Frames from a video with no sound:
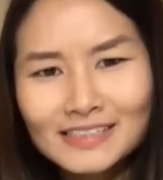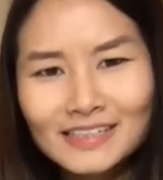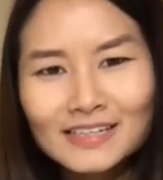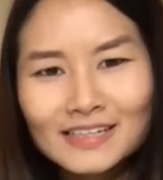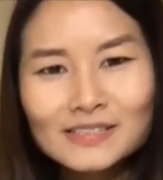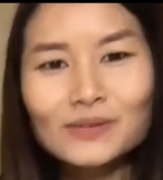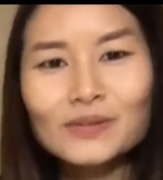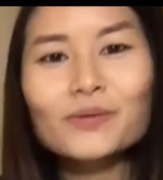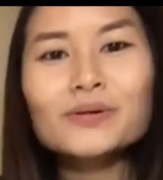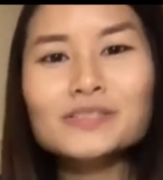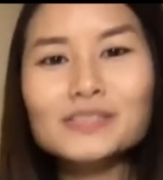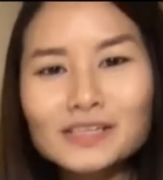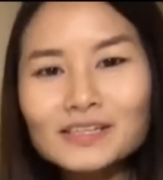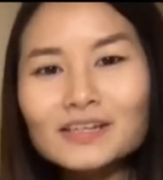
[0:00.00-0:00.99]
So they always
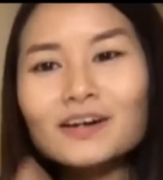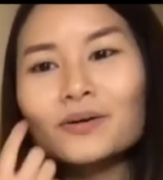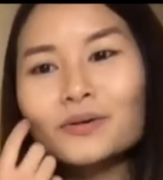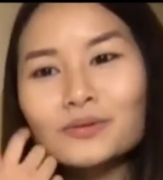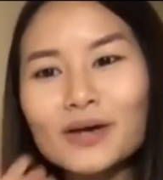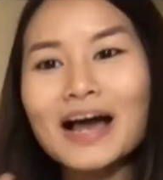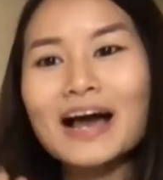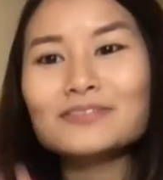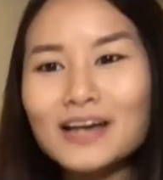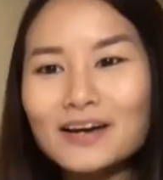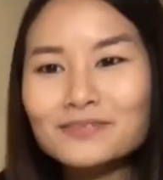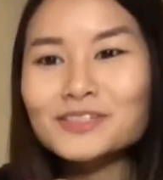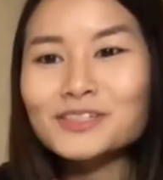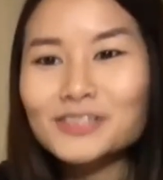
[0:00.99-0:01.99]
think, oh, you have to have
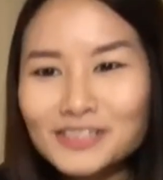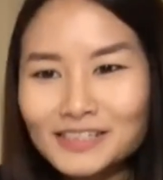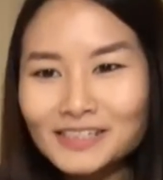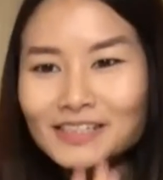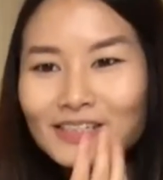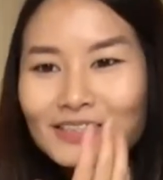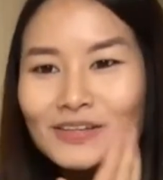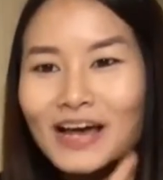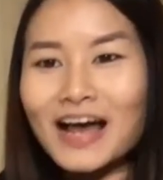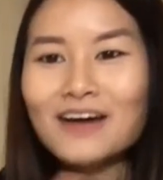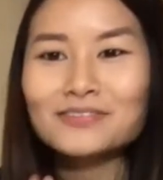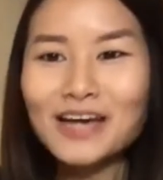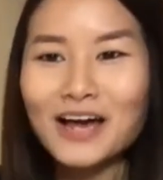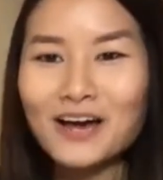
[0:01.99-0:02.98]
turkey, you have
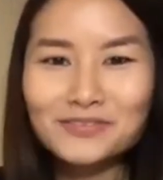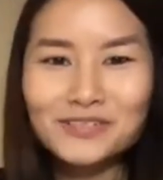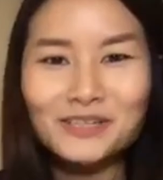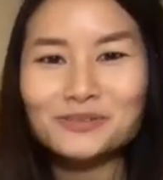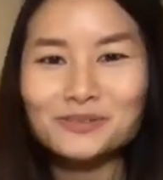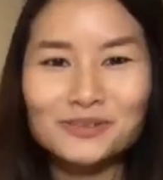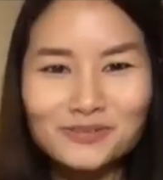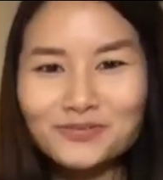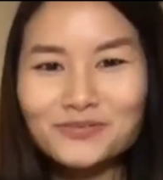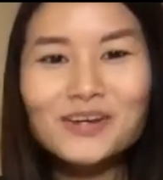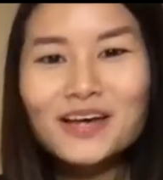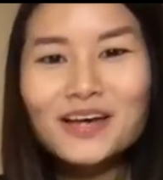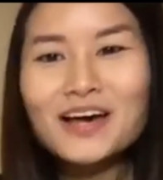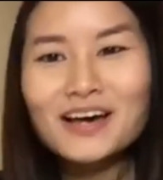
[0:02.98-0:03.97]
to have some sort of
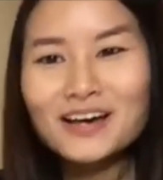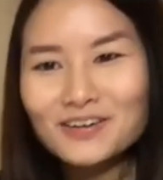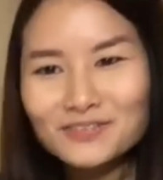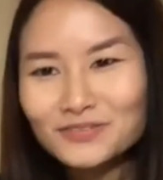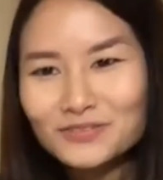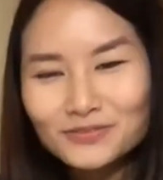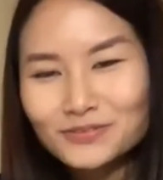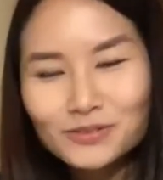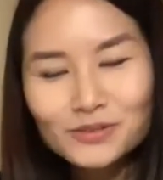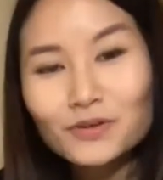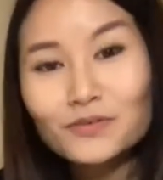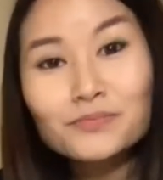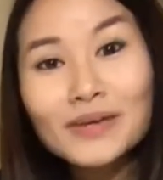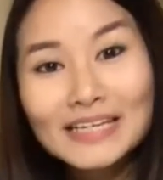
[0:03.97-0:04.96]
sort of
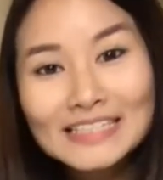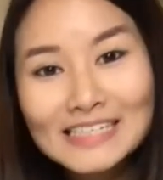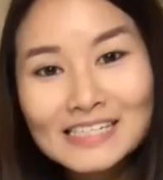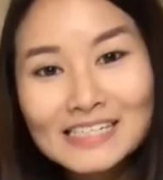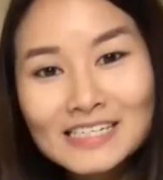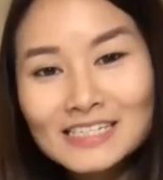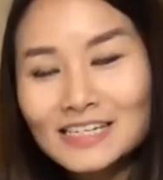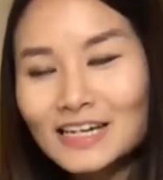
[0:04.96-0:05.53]
main dish.